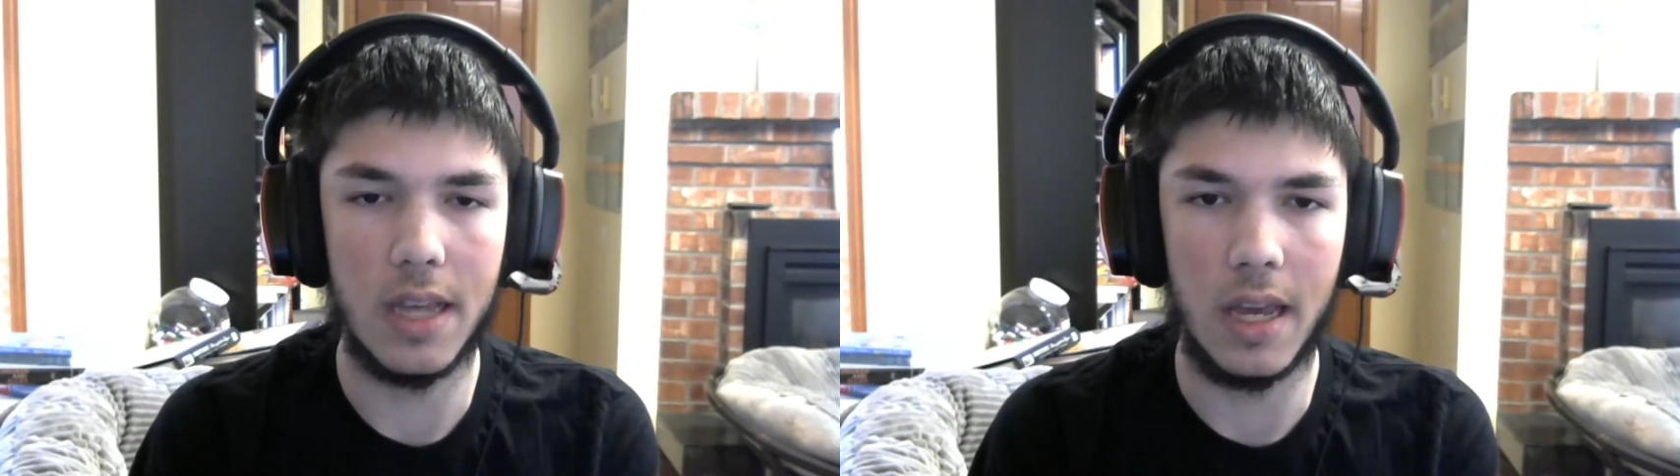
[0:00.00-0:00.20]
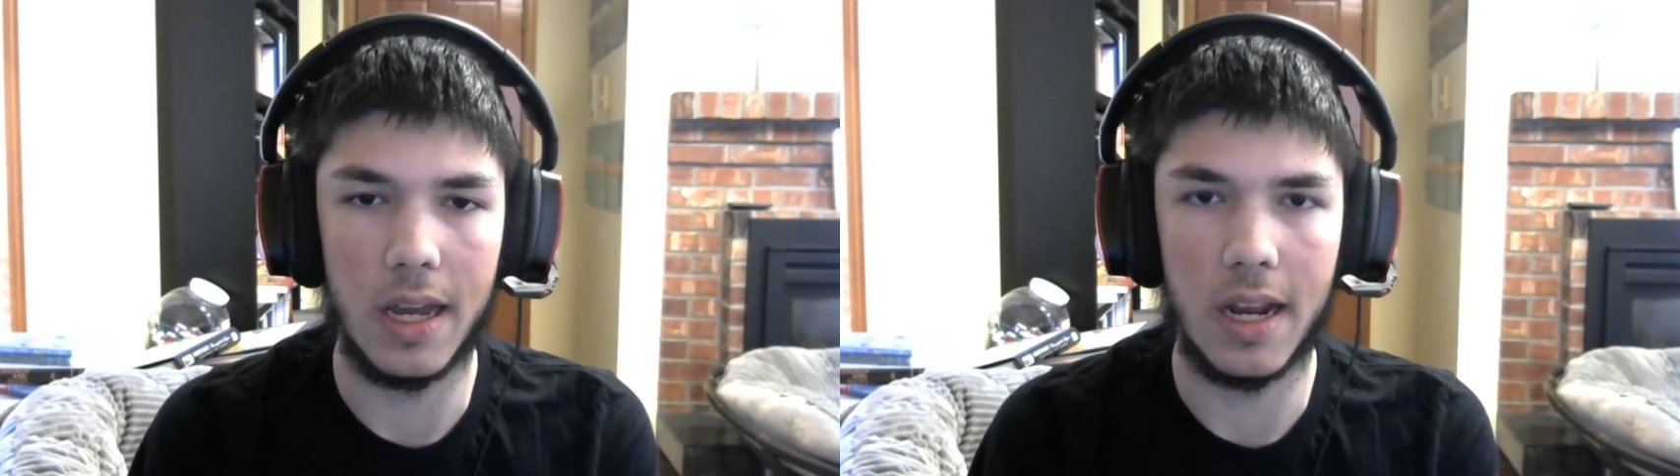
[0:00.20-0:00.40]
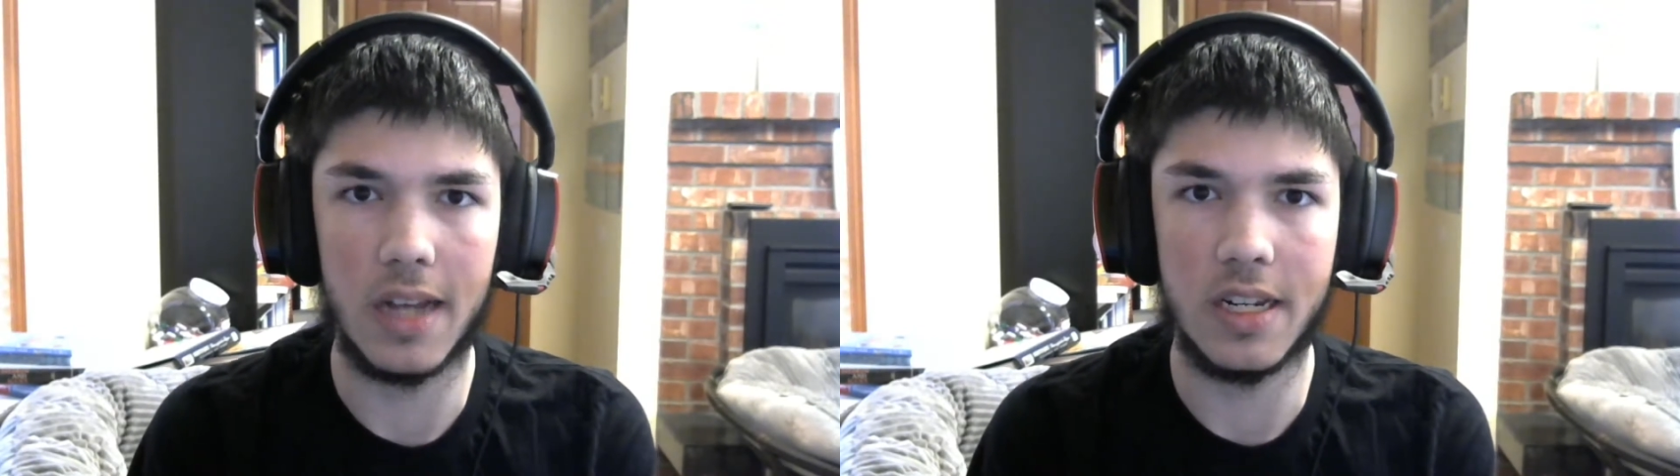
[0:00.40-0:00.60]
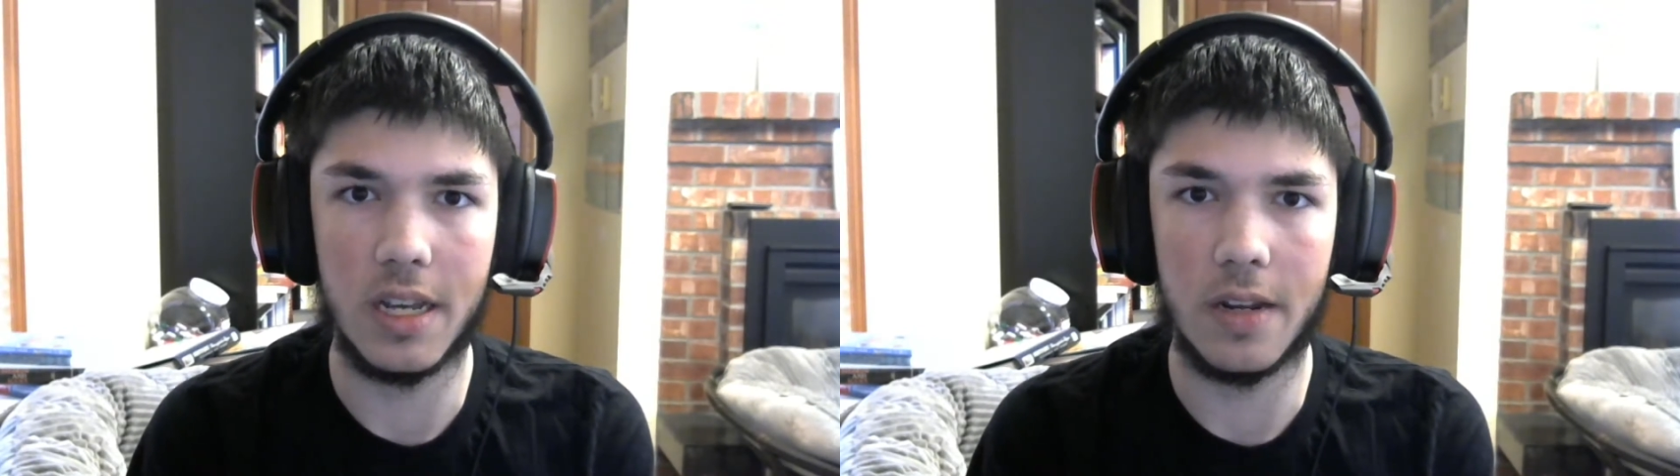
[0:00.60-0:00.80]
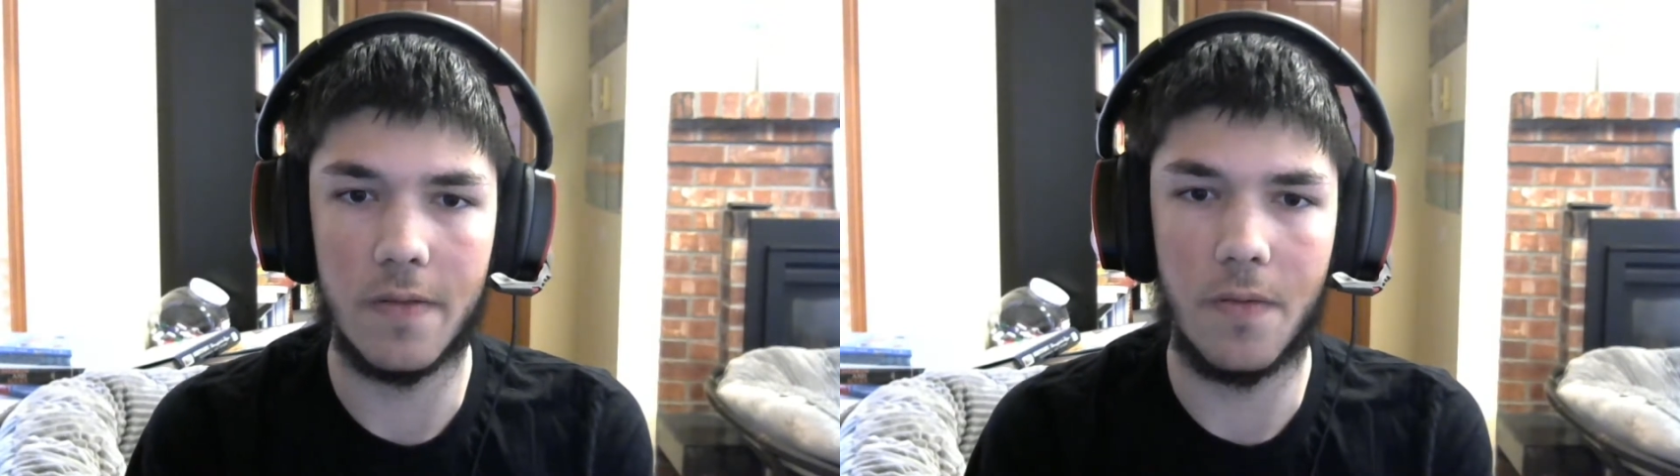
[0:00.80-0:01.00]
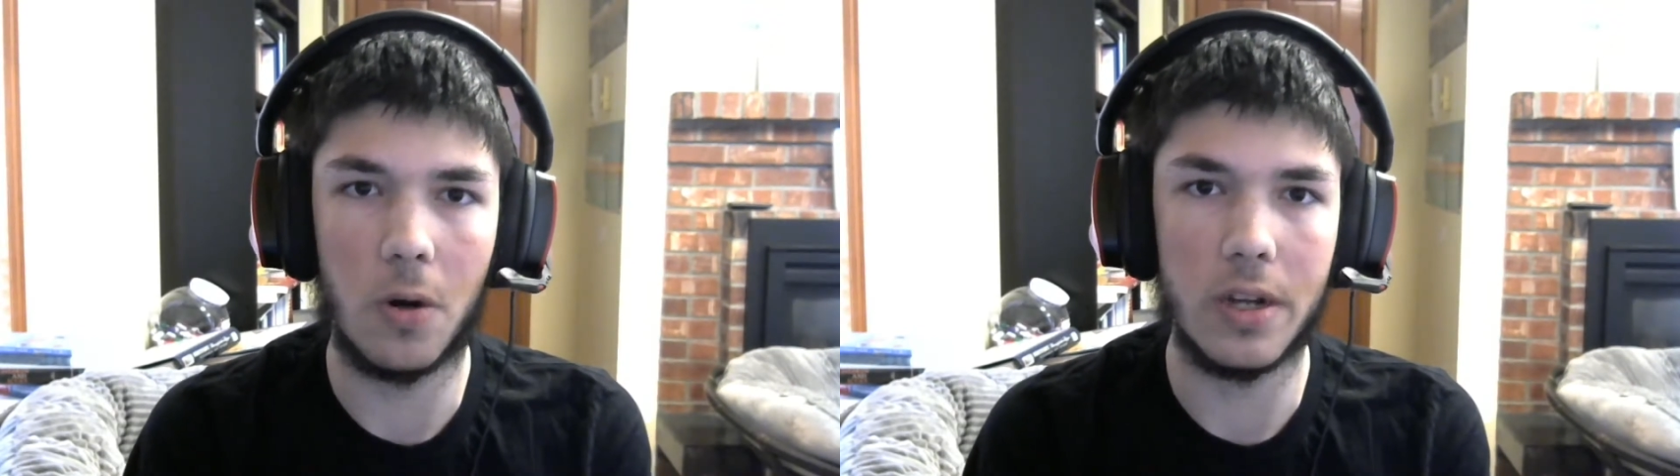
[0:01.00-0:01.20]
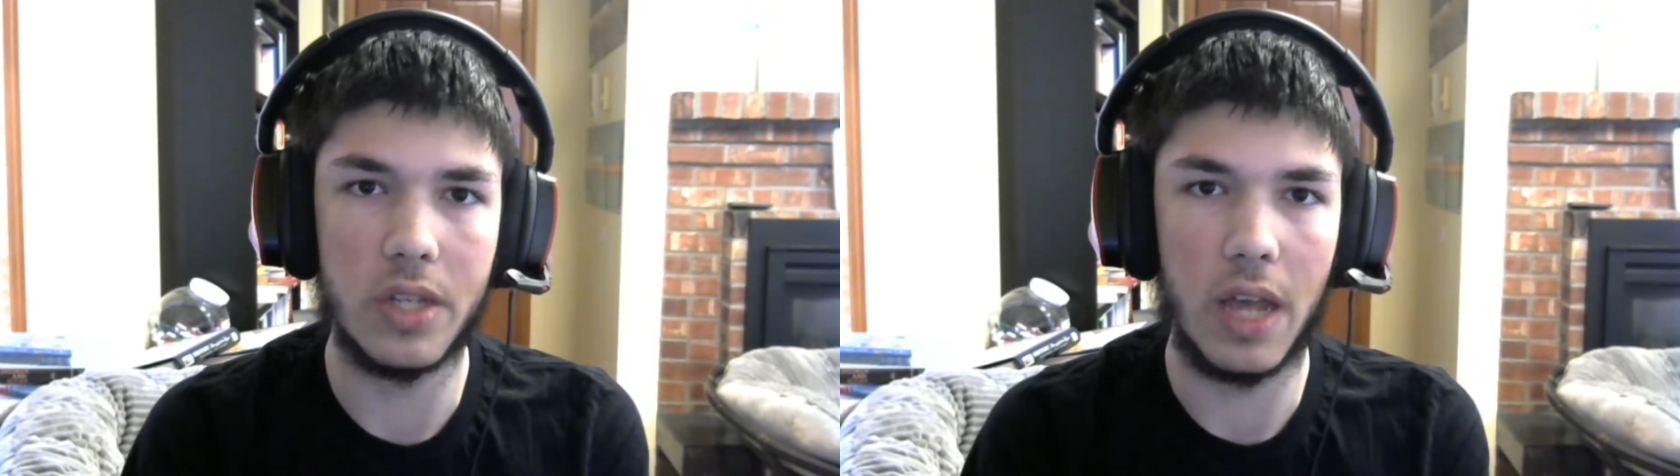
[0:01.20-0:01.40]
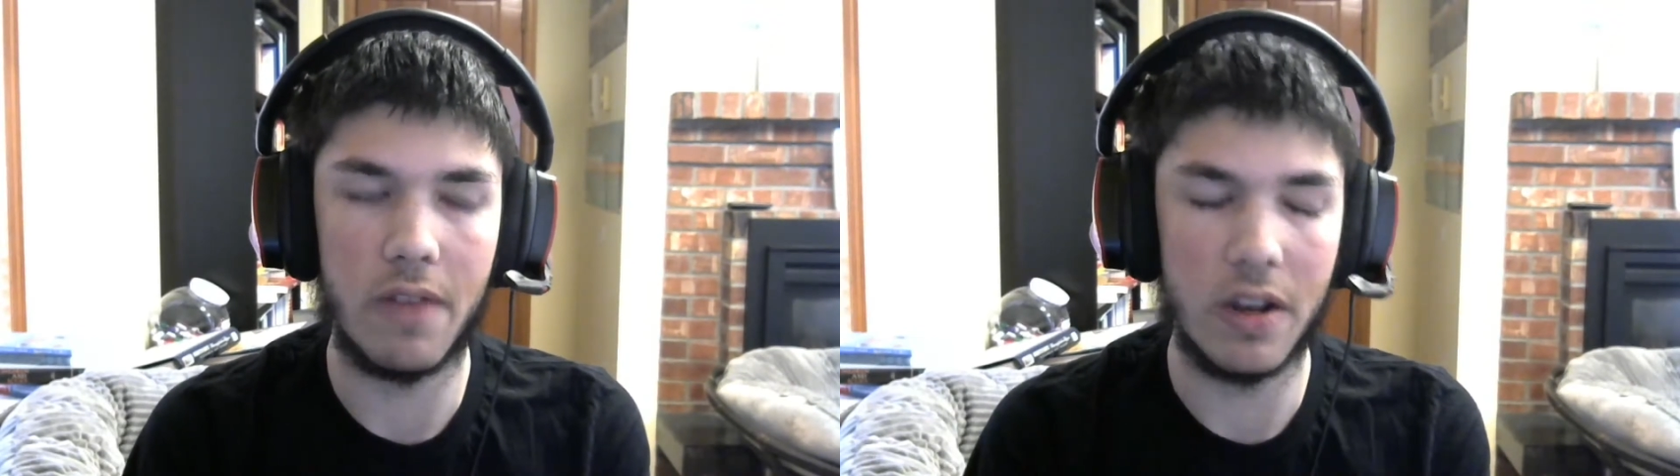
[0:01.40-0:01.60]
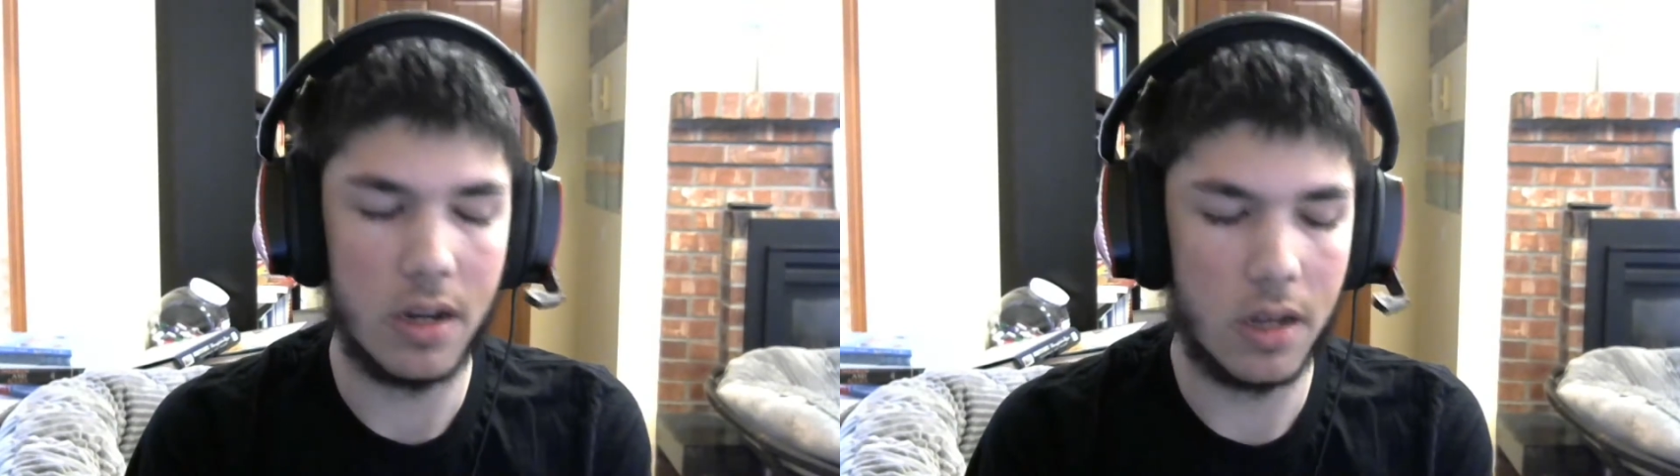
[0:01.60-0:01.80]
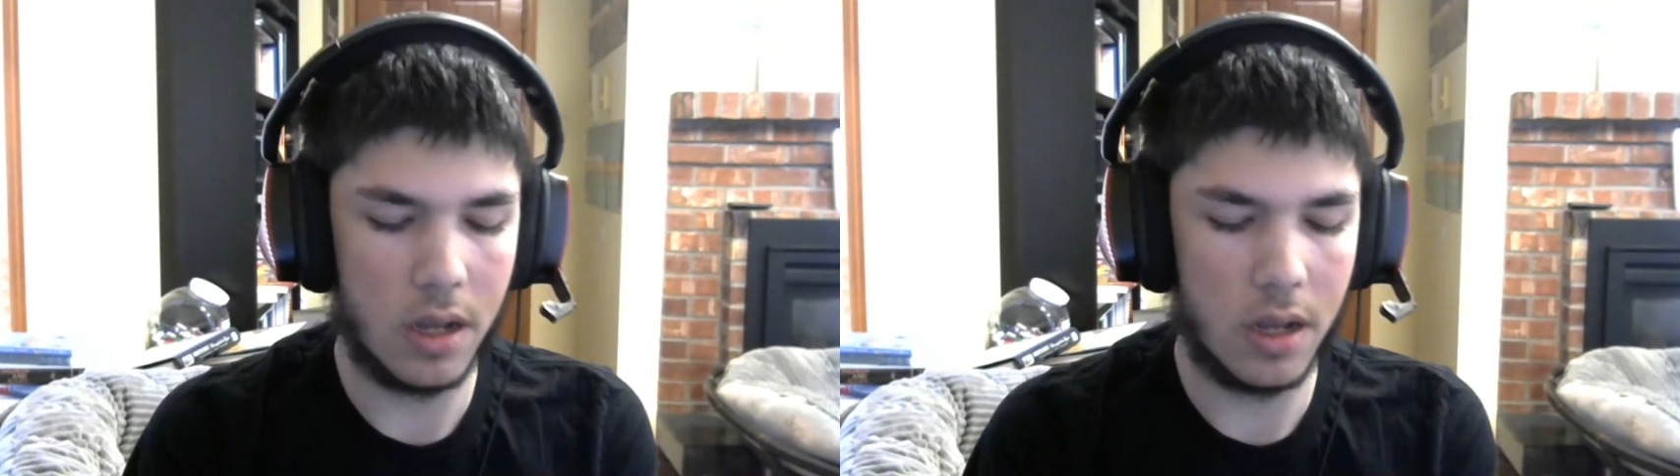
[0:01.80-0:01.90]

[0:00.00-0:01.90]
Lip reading: in 1947.